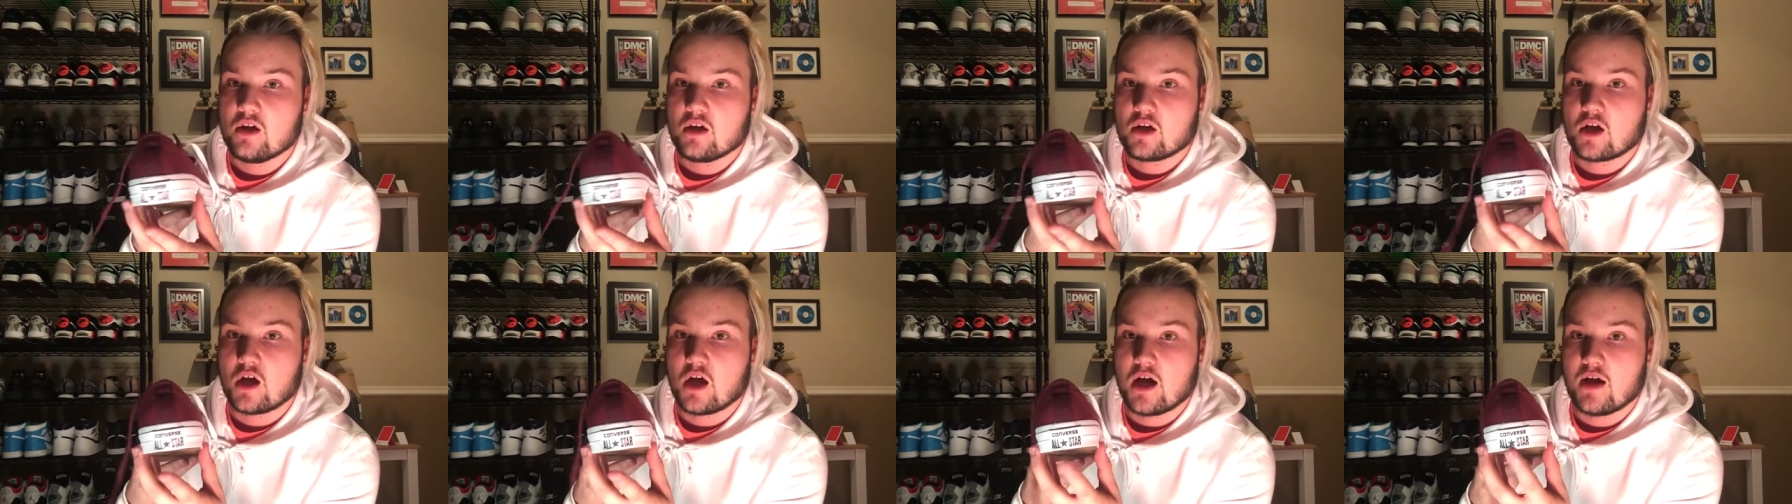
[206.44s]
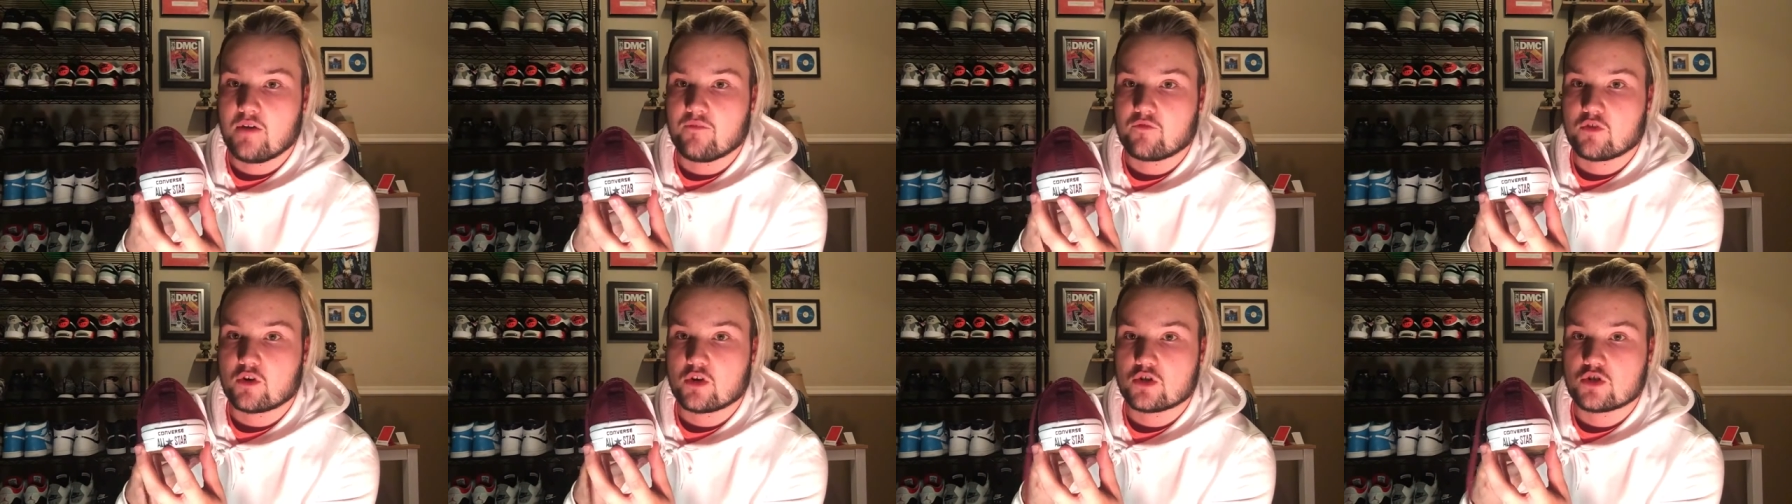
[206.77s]

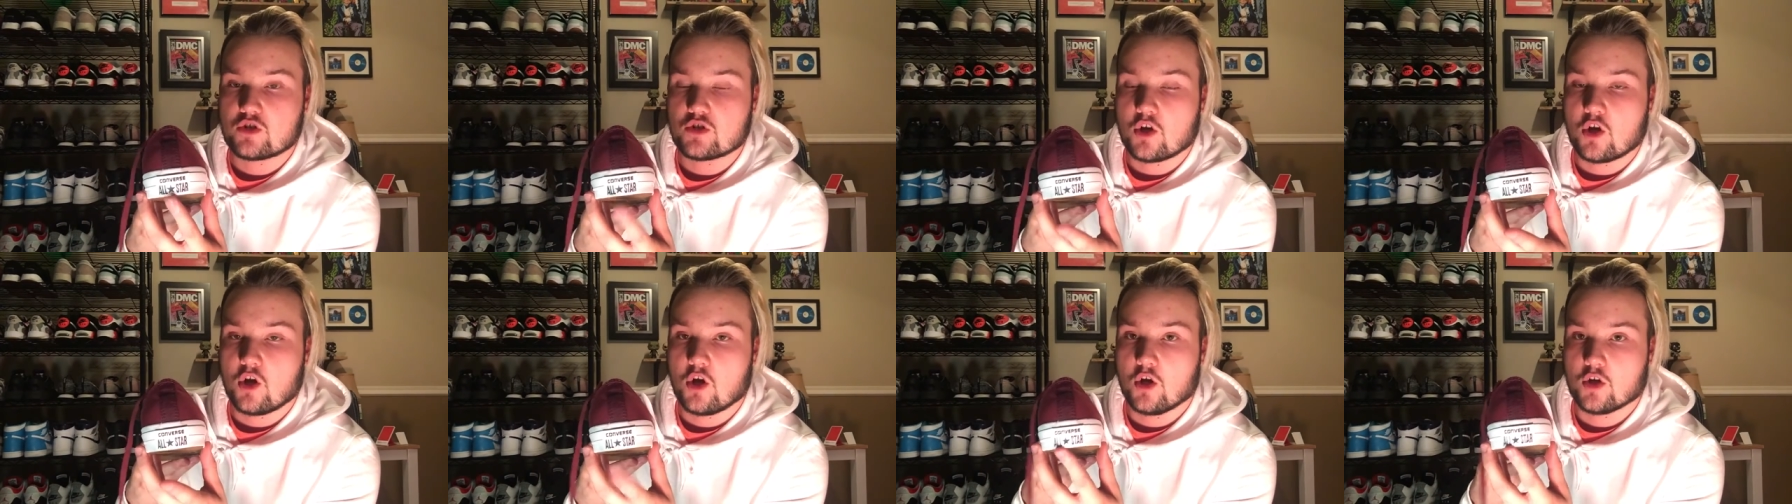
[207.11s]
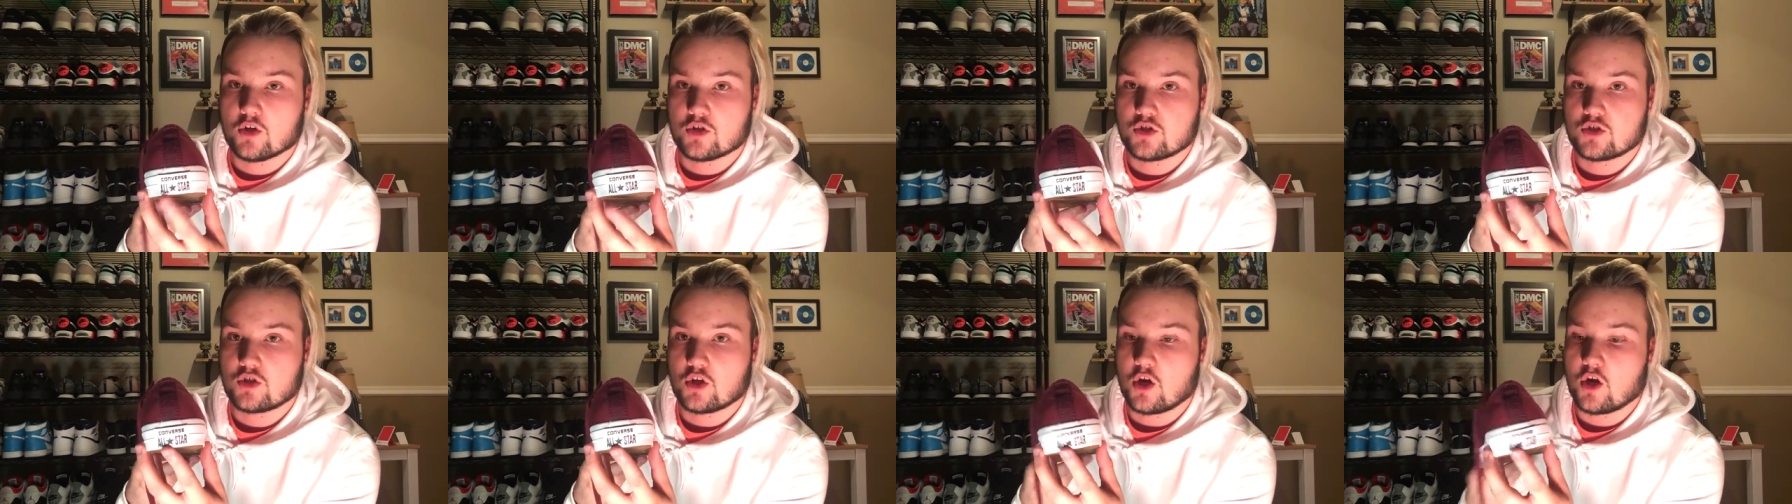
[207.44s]
Converse
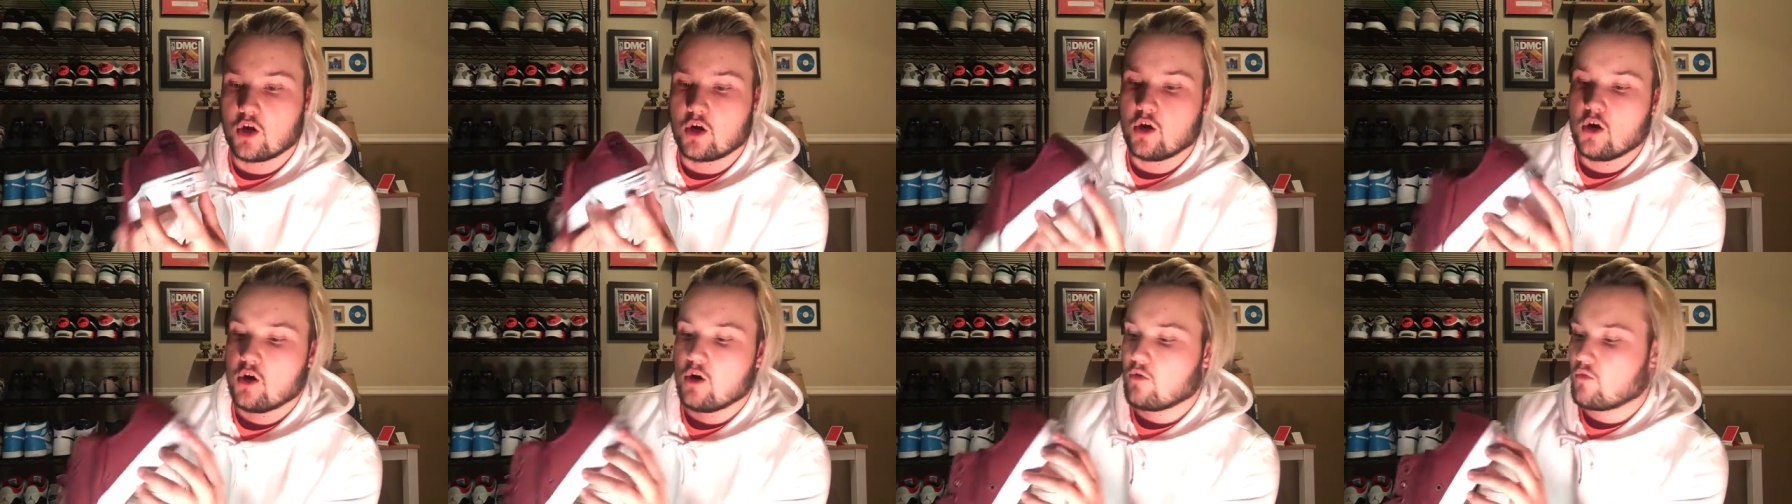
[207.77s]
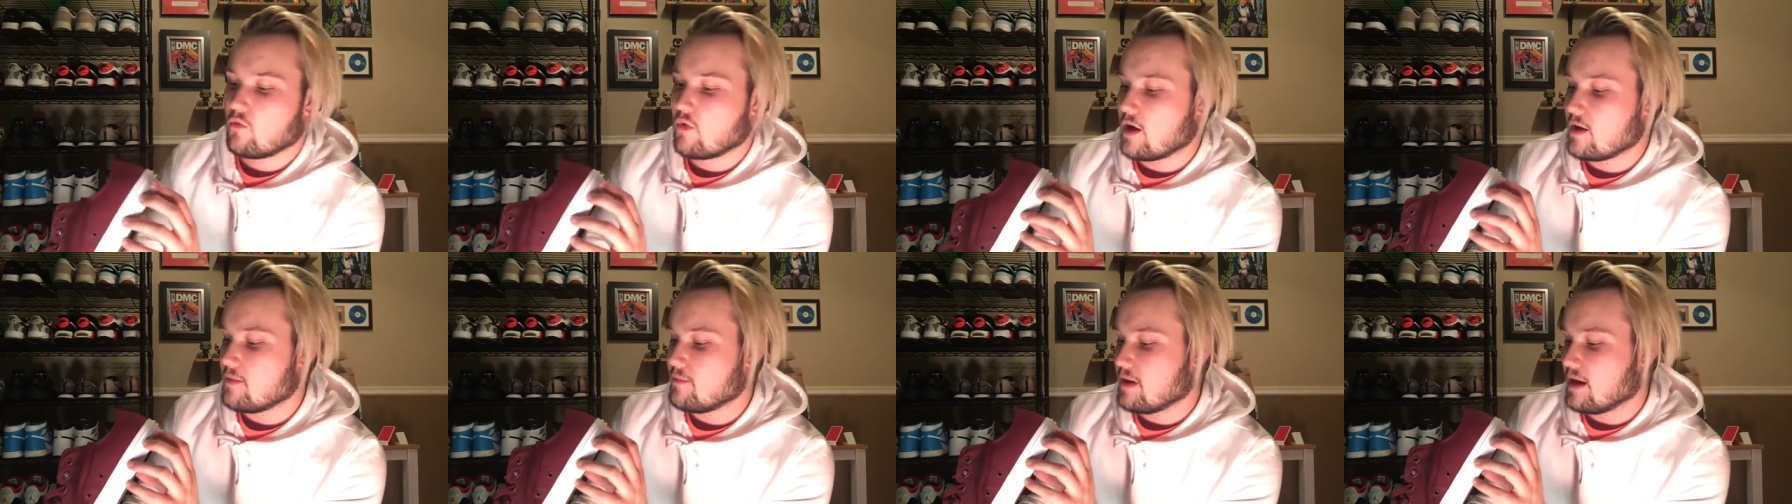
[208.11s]
All-Star
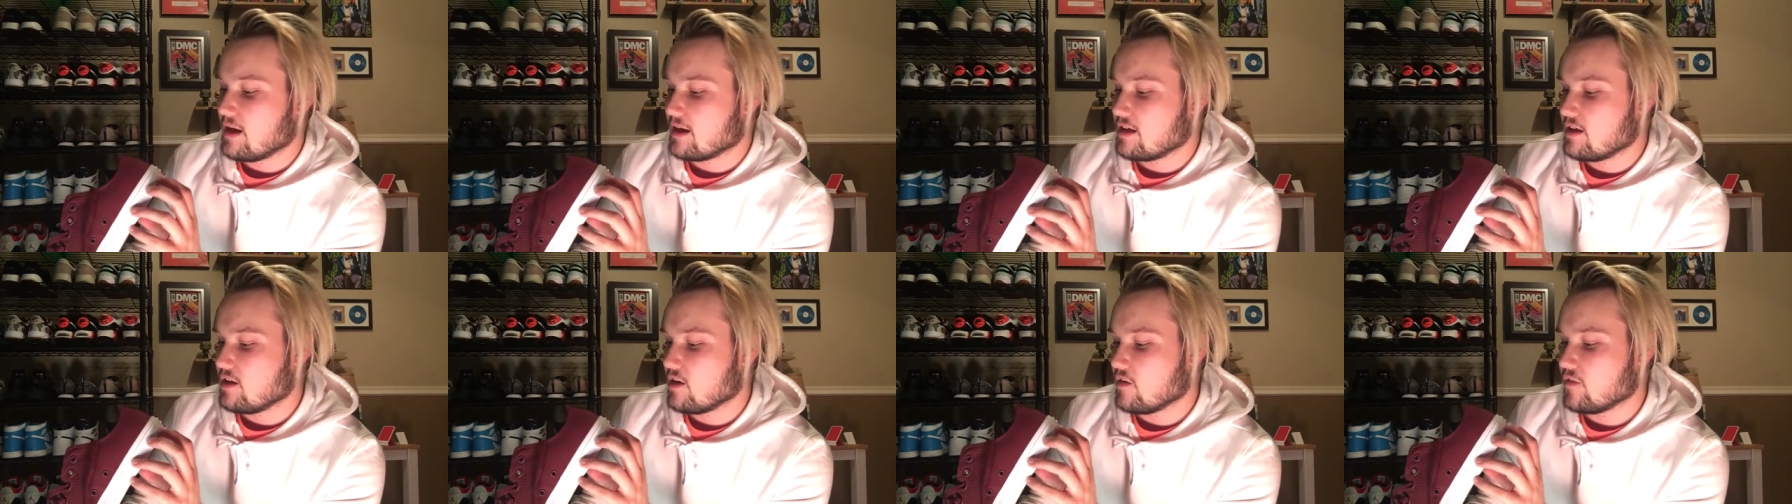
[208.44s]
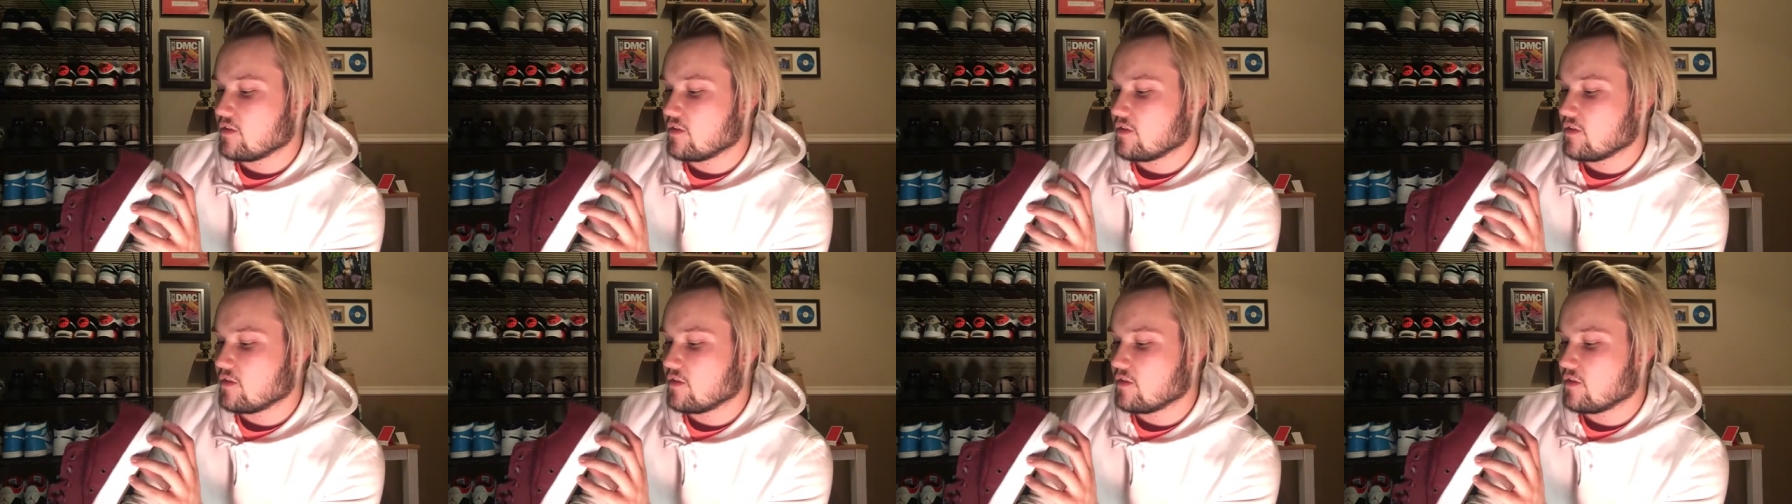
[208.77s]
right back here.